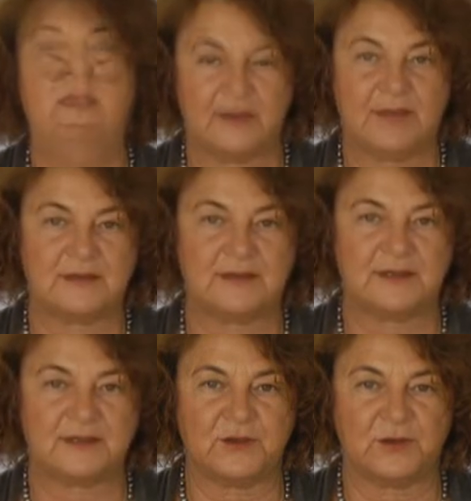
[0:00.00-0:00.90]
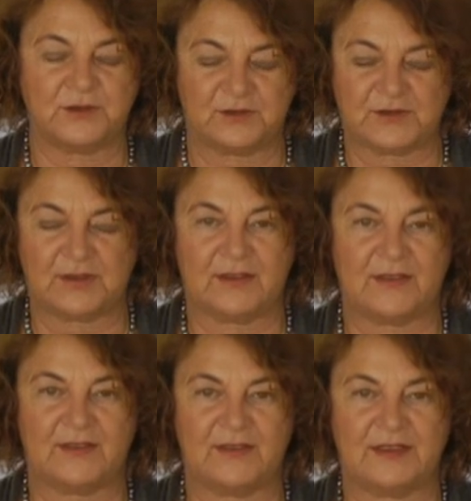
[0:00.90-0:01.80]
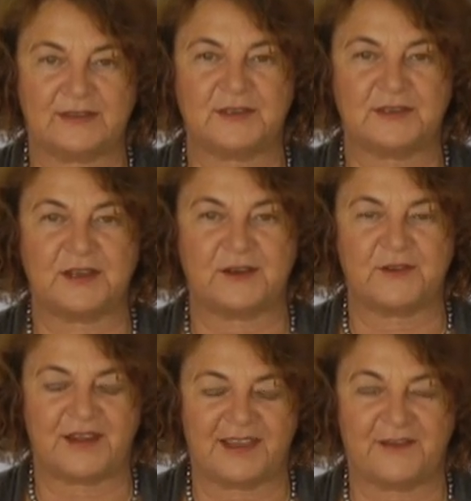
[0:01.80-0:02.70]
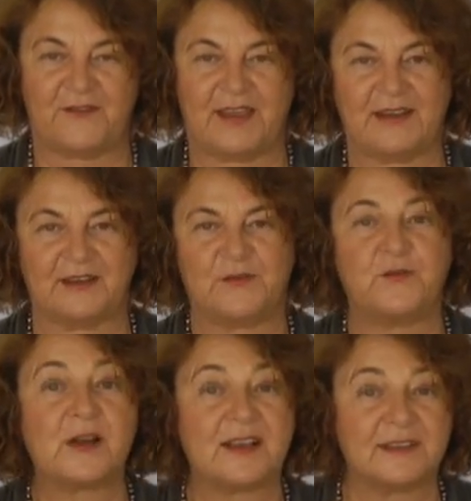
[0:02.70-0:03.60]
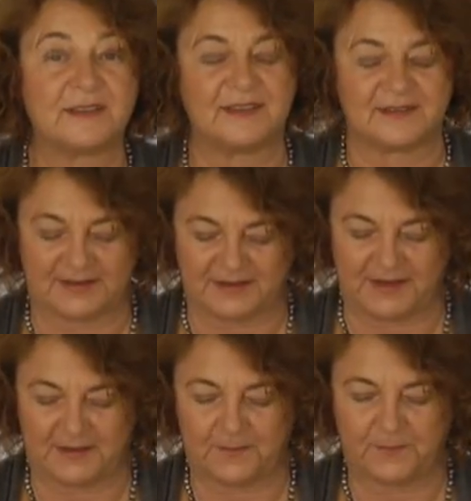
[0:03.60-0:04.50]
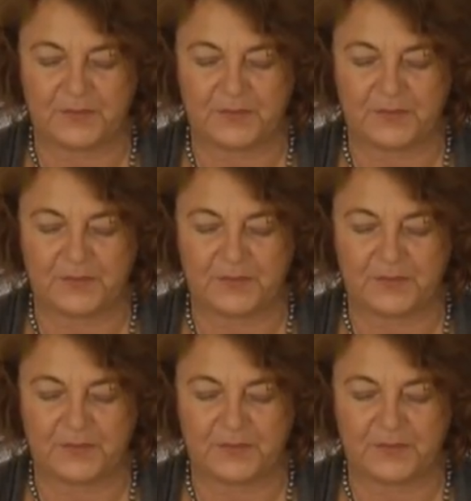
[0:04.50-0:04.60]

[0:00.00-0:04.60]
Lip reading: This is not necessarily a valid forecasting technique.